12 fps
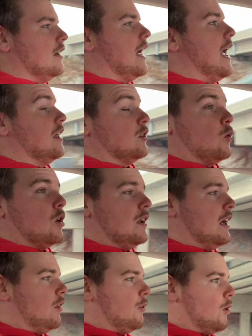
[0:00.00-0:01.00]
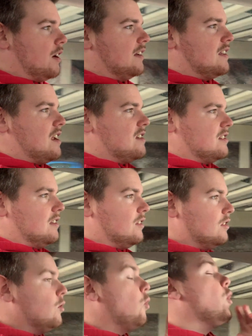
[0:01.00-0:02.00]
And the World Health
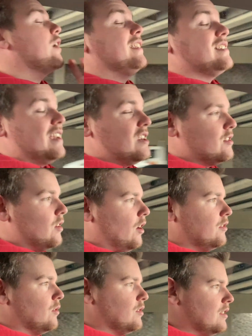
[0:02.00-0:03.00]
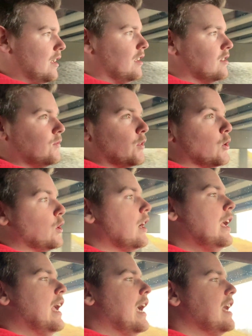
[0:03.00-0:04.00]
Organization also says for
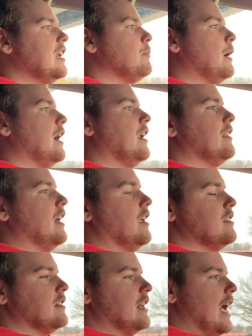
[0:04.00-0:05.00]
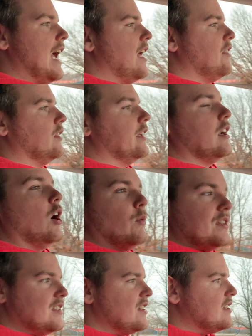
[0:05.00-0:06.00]
anybody that is an athlete, a
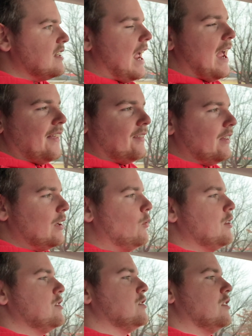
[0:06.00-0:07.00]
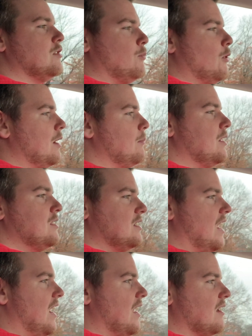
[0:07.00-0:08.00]
resistant athlete, which is just pretty much
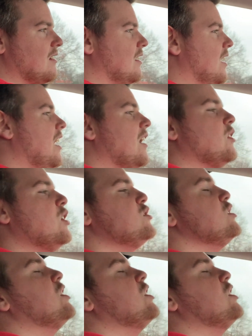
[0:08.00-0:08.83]
saying, there's this